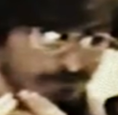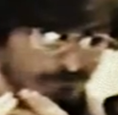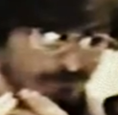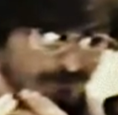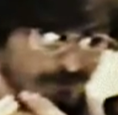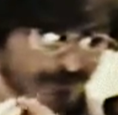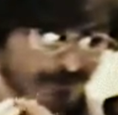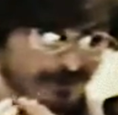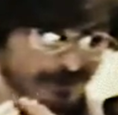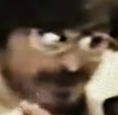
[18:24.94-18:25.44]

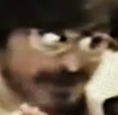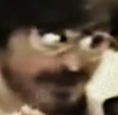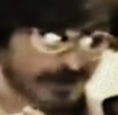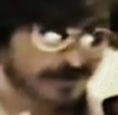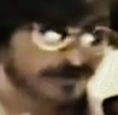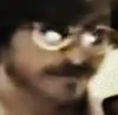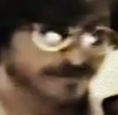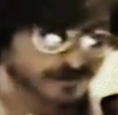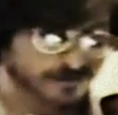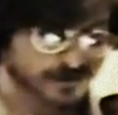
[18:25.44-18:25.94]
very
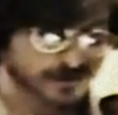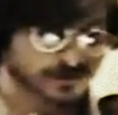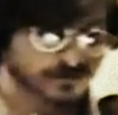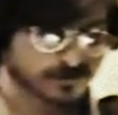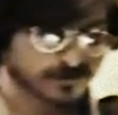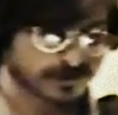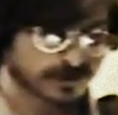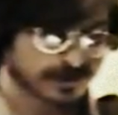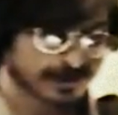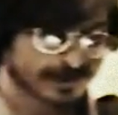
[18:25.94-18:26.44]
carefully
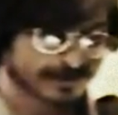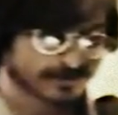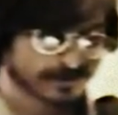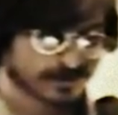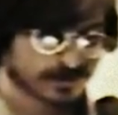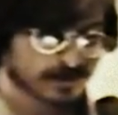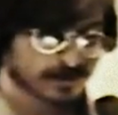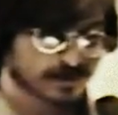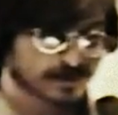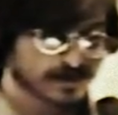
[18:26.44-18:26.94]
looking at
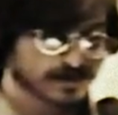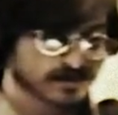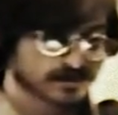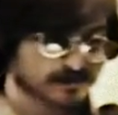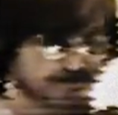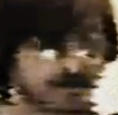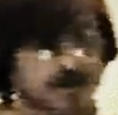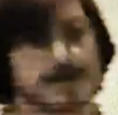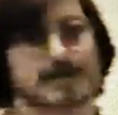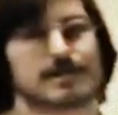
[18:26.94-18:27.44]
the kinds
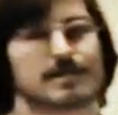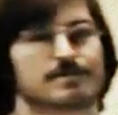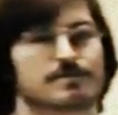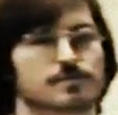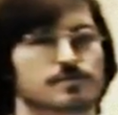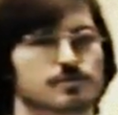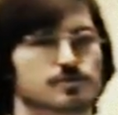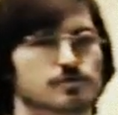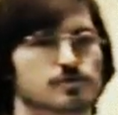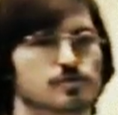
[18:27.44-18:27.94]
of
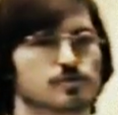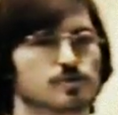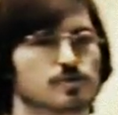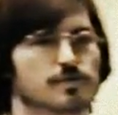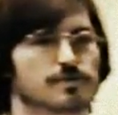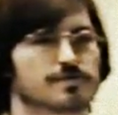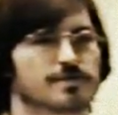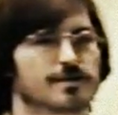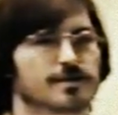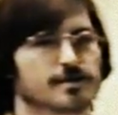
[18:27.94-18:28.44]
high-level
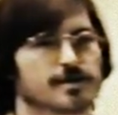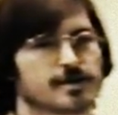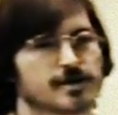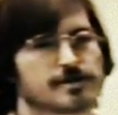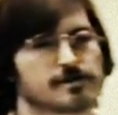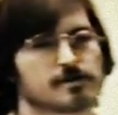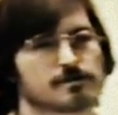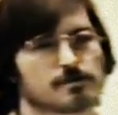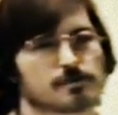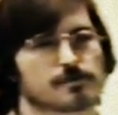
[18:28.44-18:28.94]
tools that our
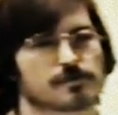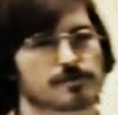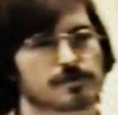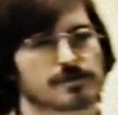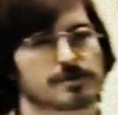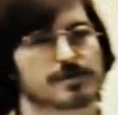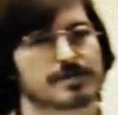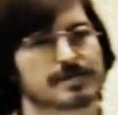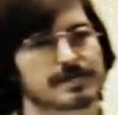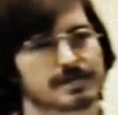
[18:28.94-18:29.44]
customers are
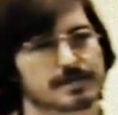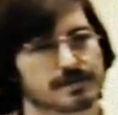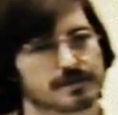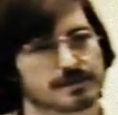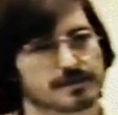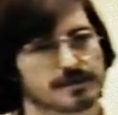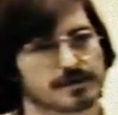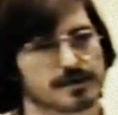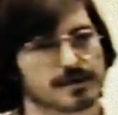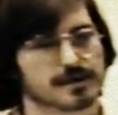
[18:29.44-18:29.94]
going to need,
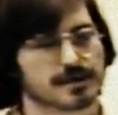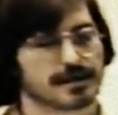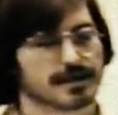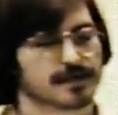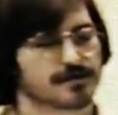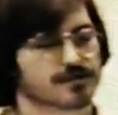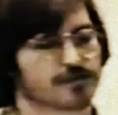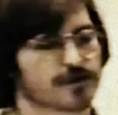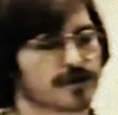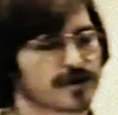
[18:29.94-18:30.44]

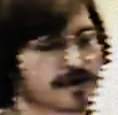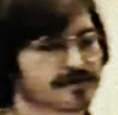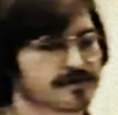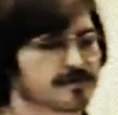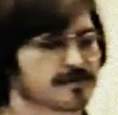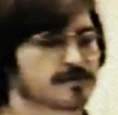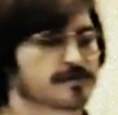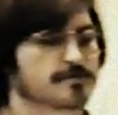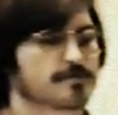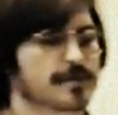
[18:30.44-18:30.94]
and trying
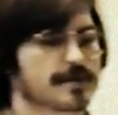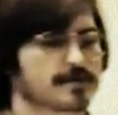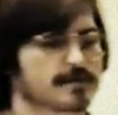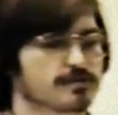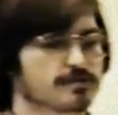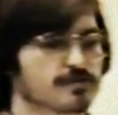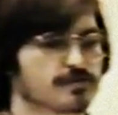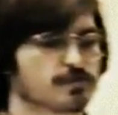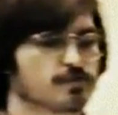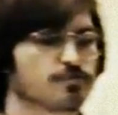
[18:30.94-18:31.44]
to make
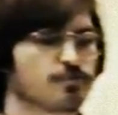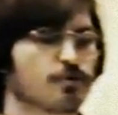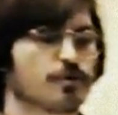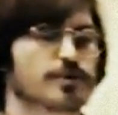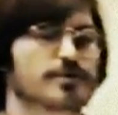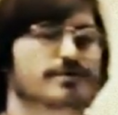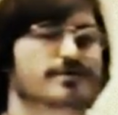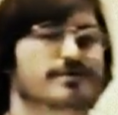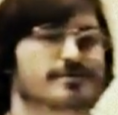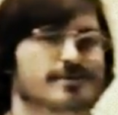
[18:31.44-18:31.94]
those two
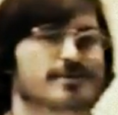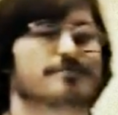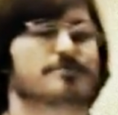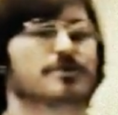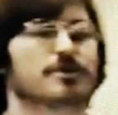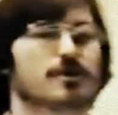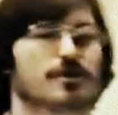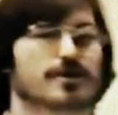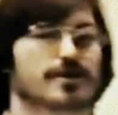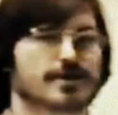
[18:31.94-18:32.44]
point at the same
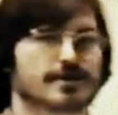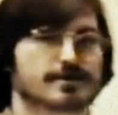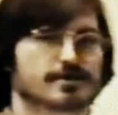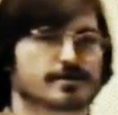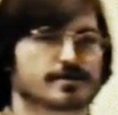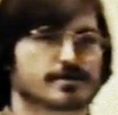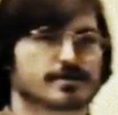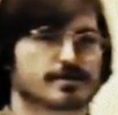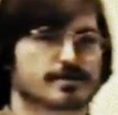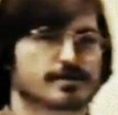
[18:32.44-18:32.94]
target.
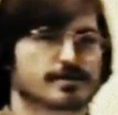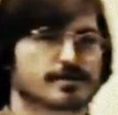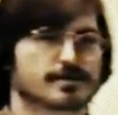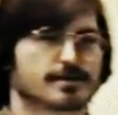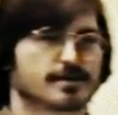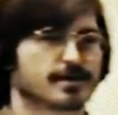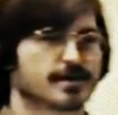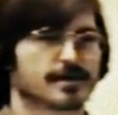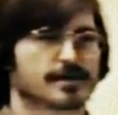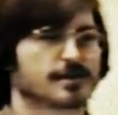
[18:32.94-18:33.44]

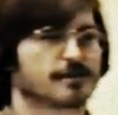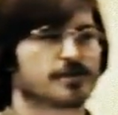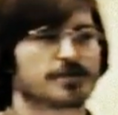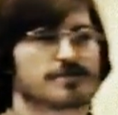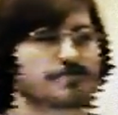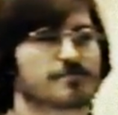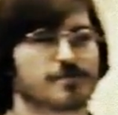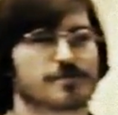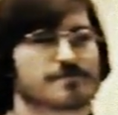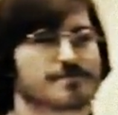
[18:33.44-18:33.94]
And I know
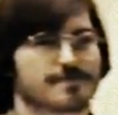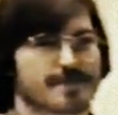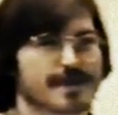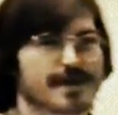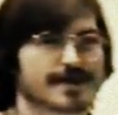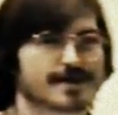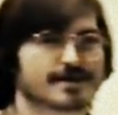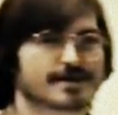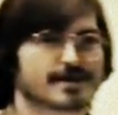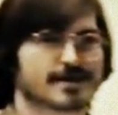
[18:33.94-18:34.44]
that's very
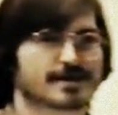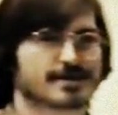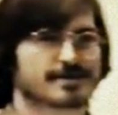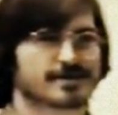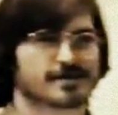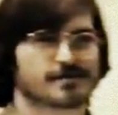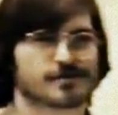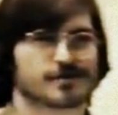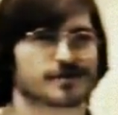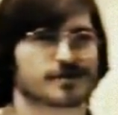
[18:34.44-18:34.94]
vague, and I
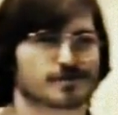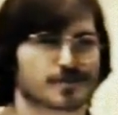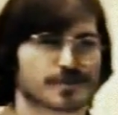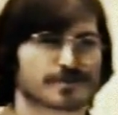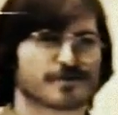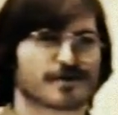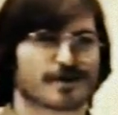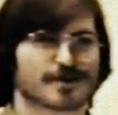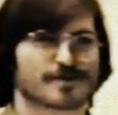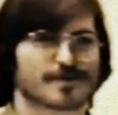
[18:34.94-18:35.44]
guess I really don't
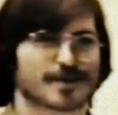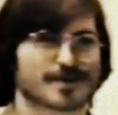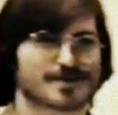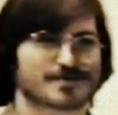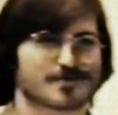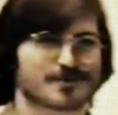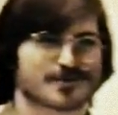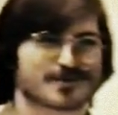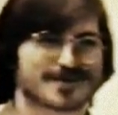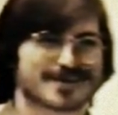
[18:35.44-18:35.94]
want to talk about it
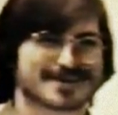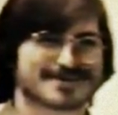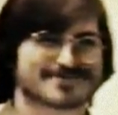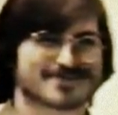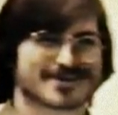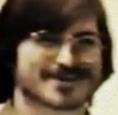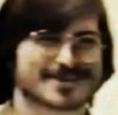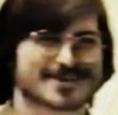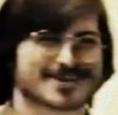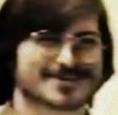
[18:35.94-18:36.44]
any more than that
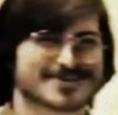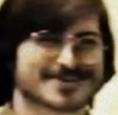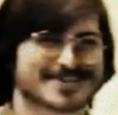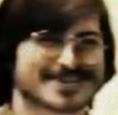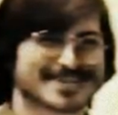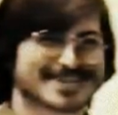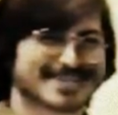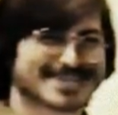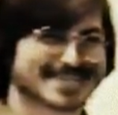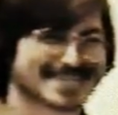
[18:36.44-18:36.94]
right now.